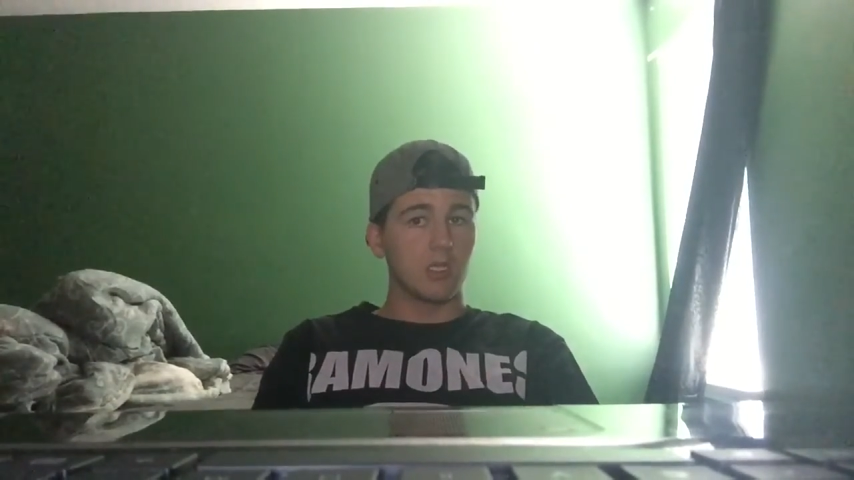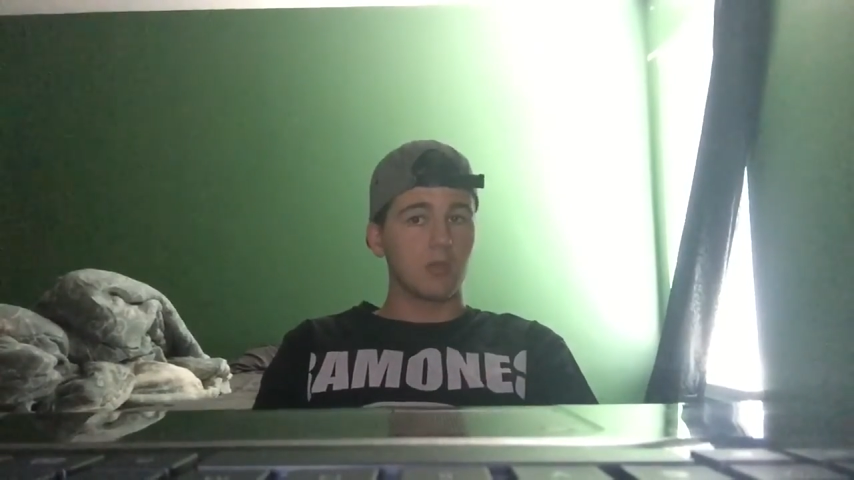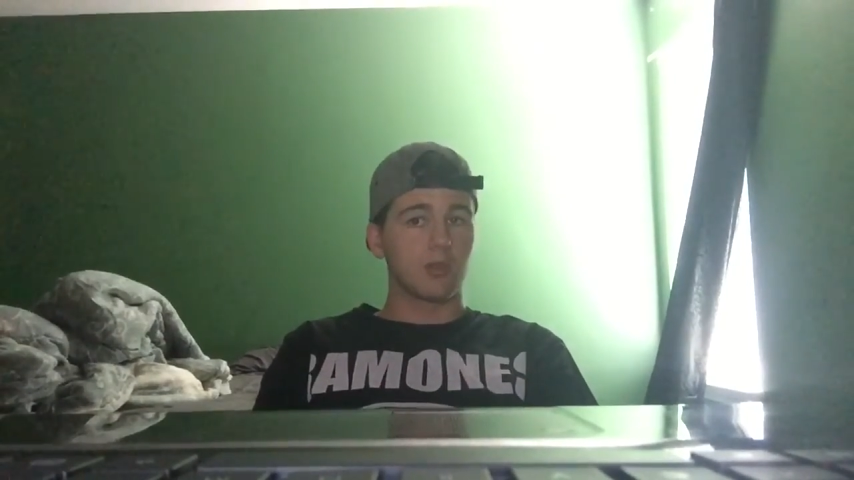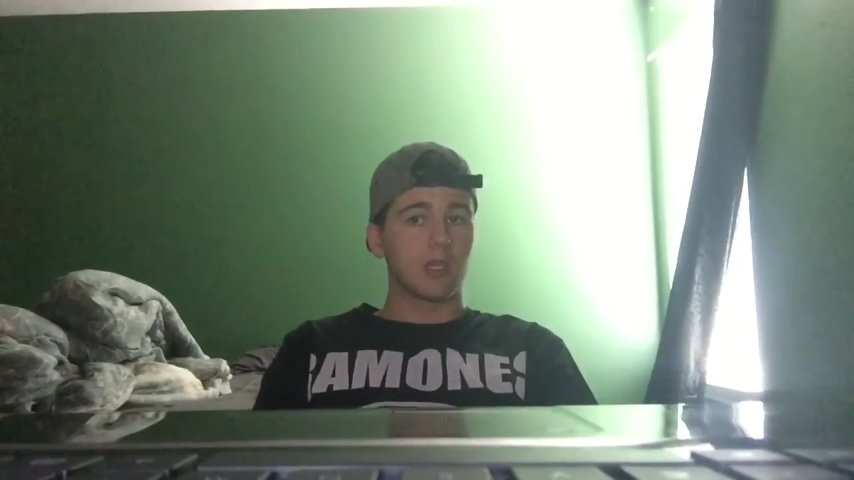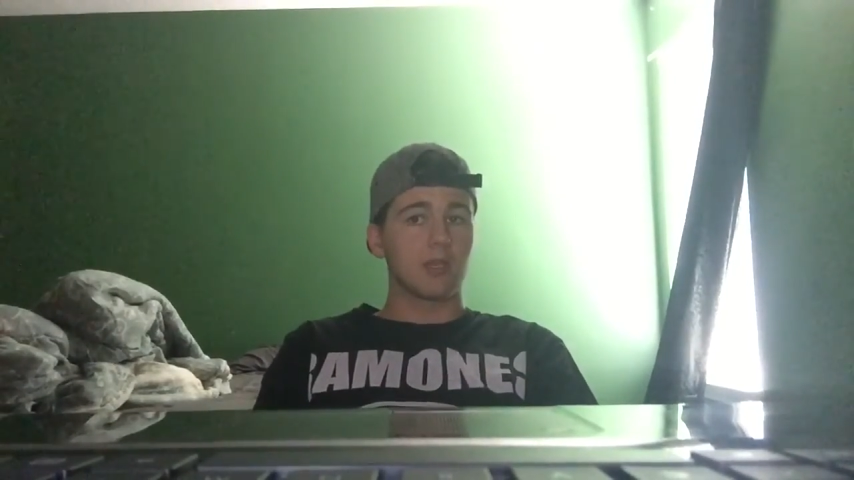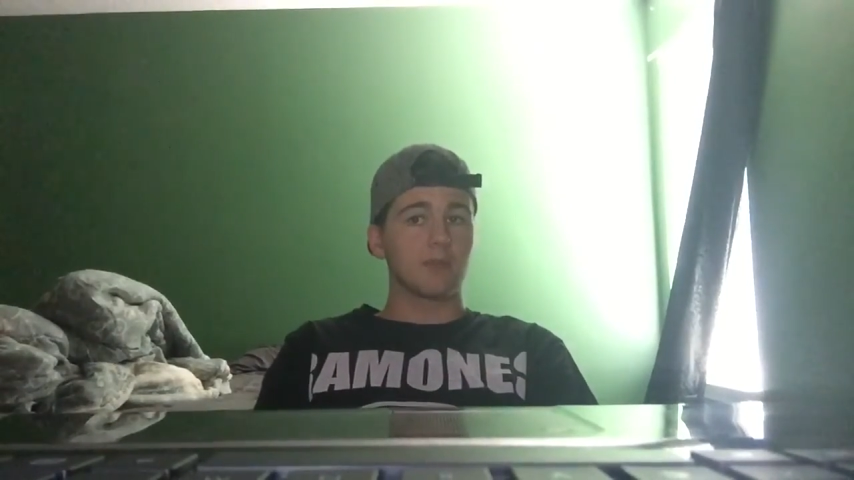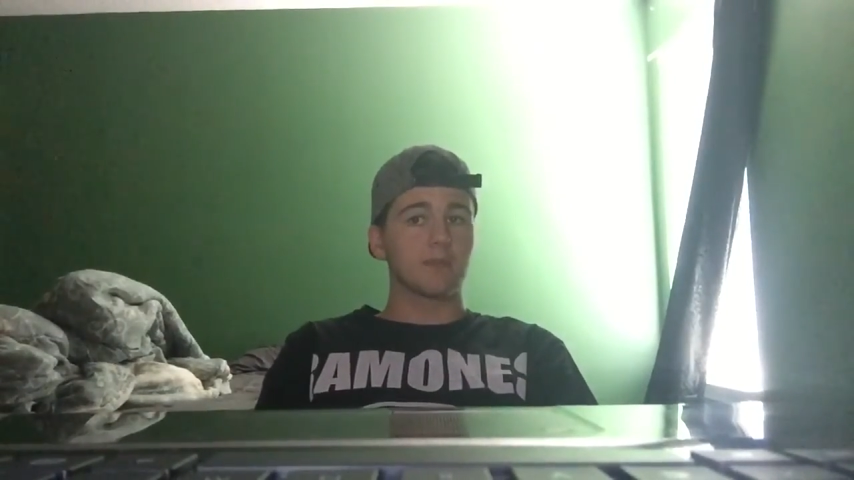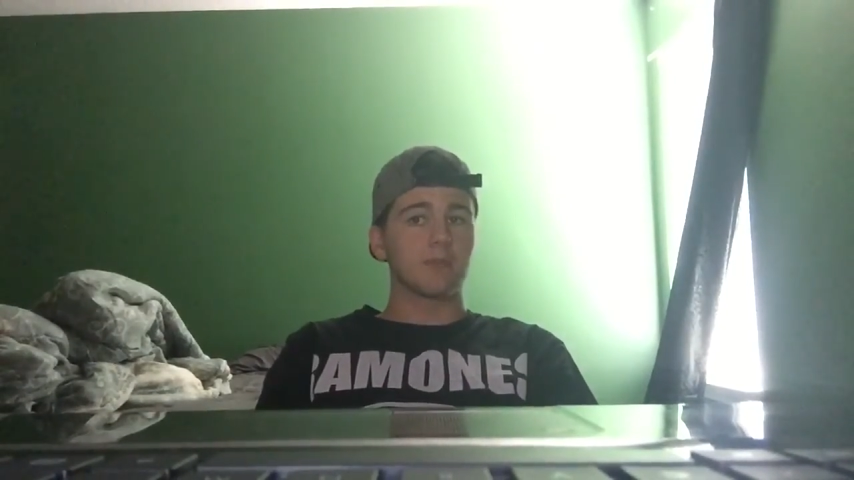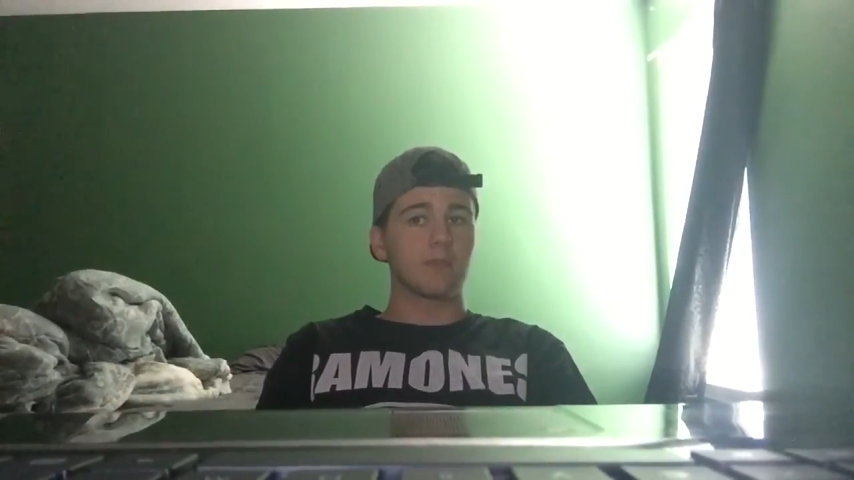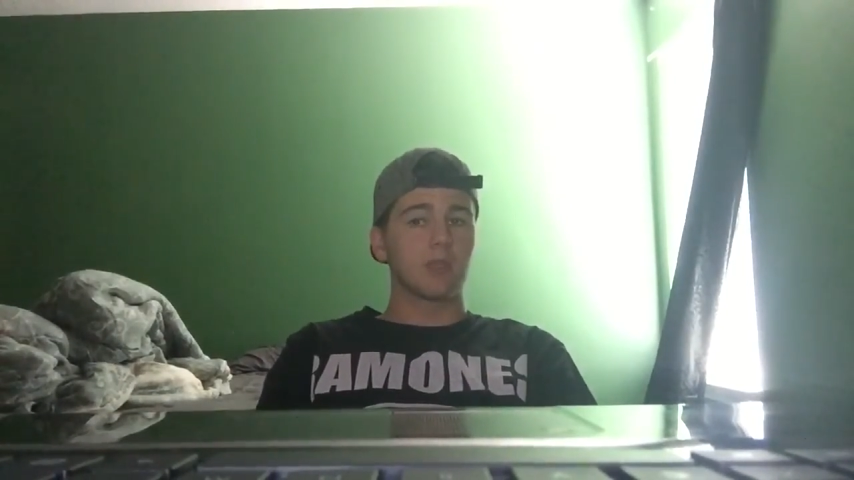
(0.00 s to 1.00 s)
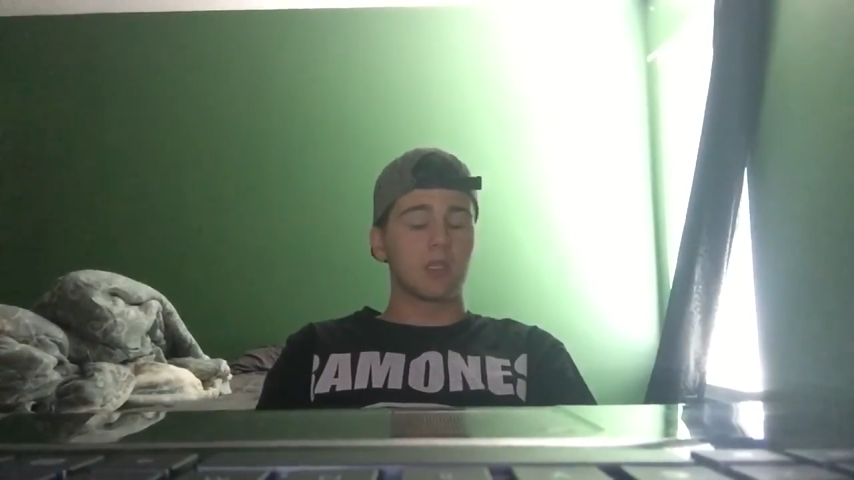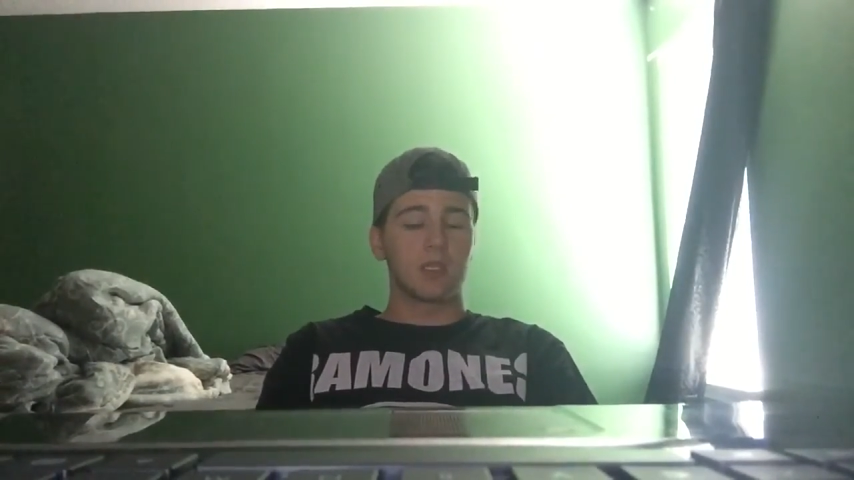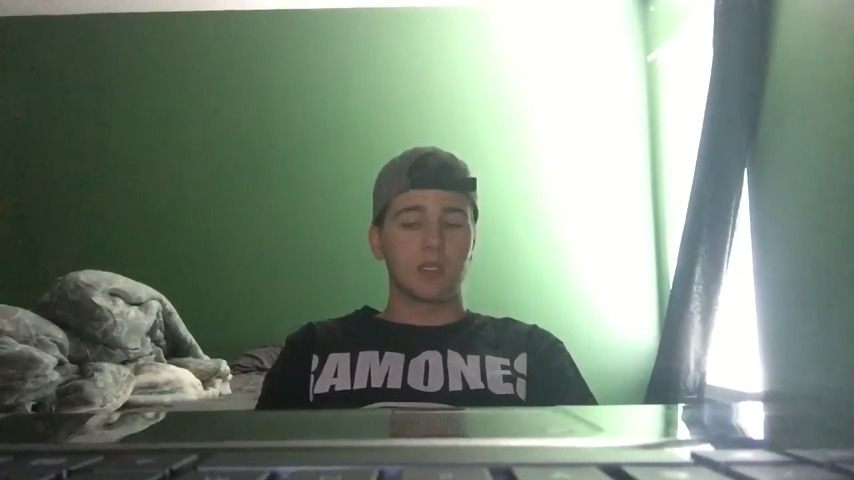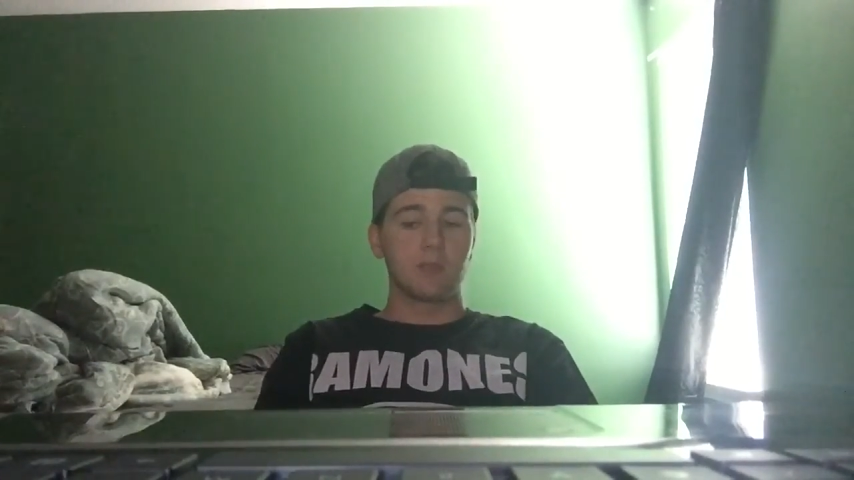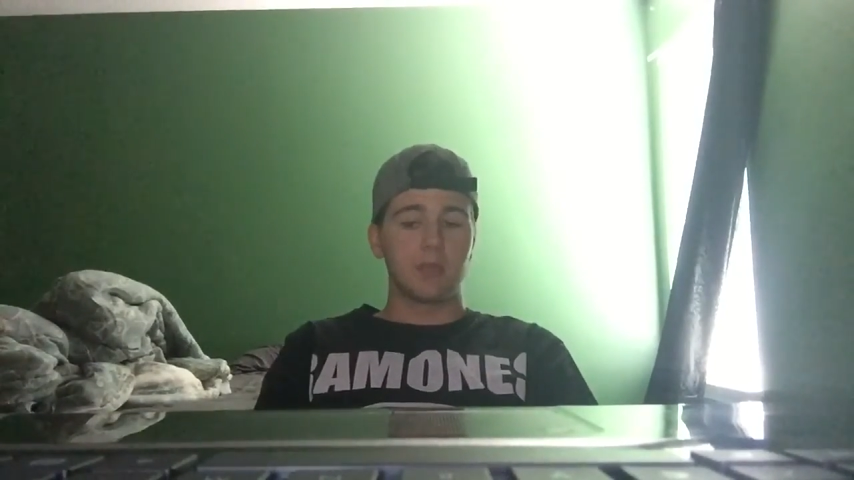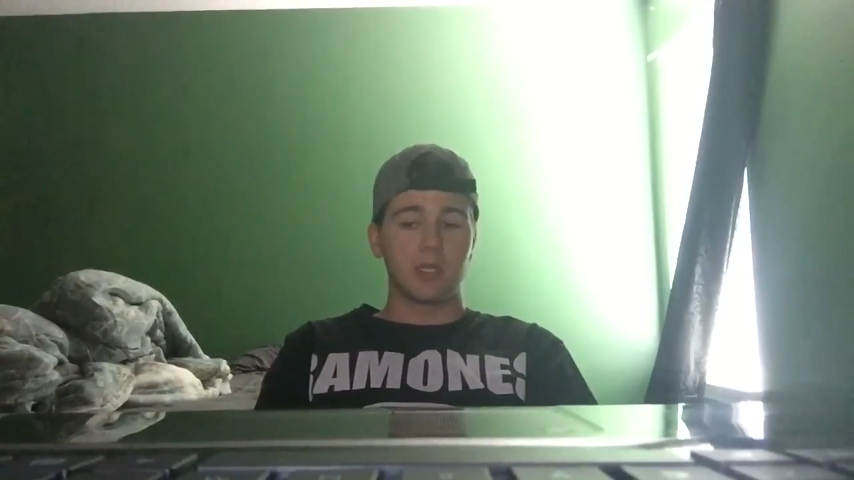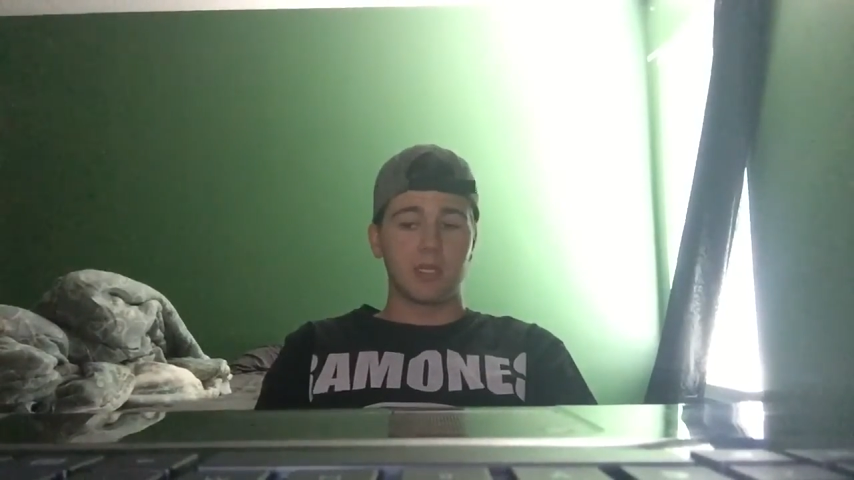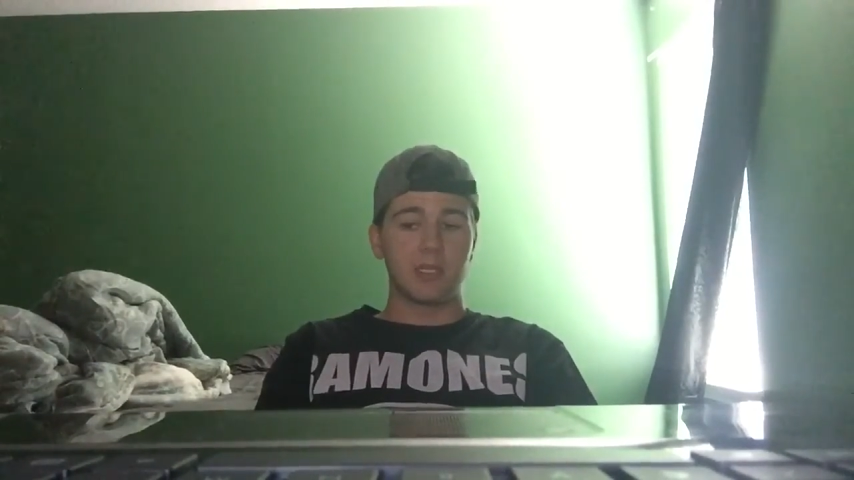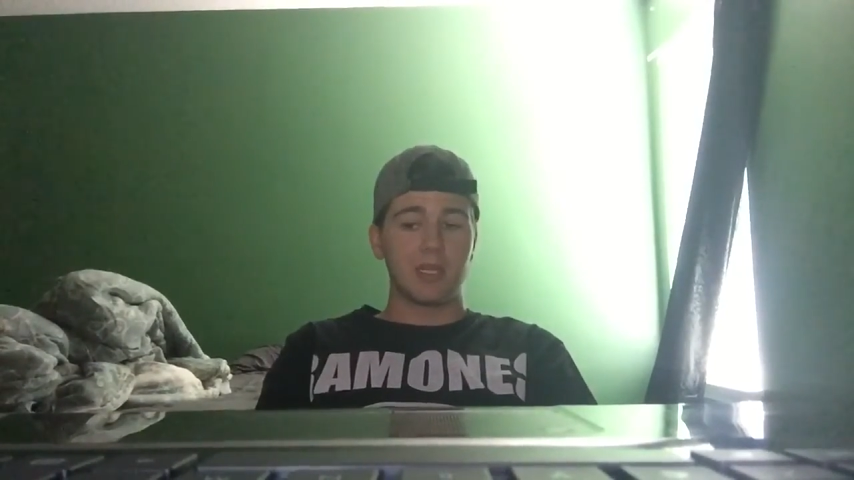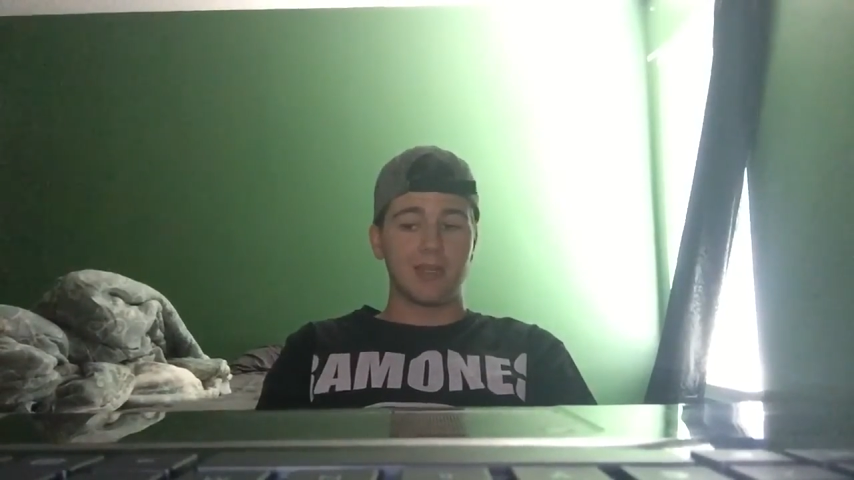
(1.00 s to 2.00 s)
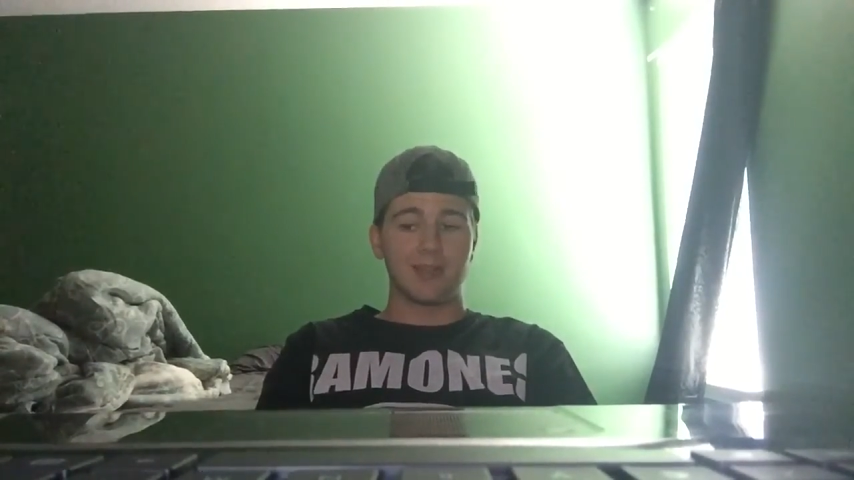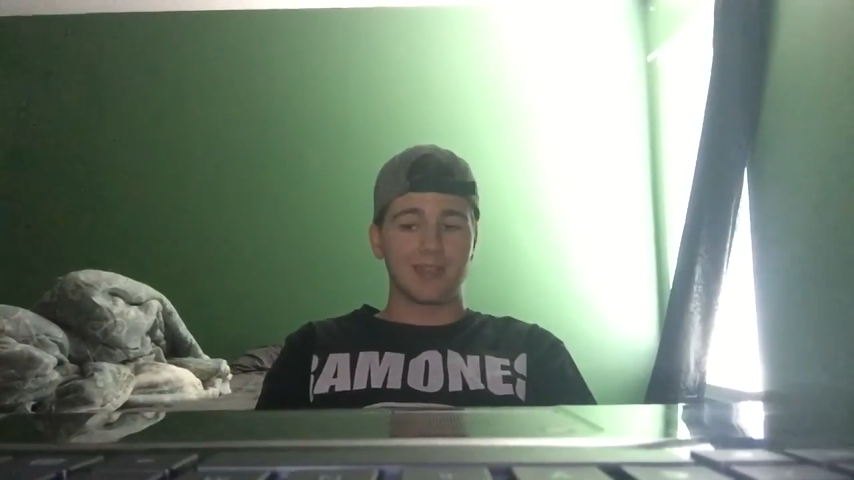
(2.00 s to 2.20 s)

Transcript: Okay. But yeah,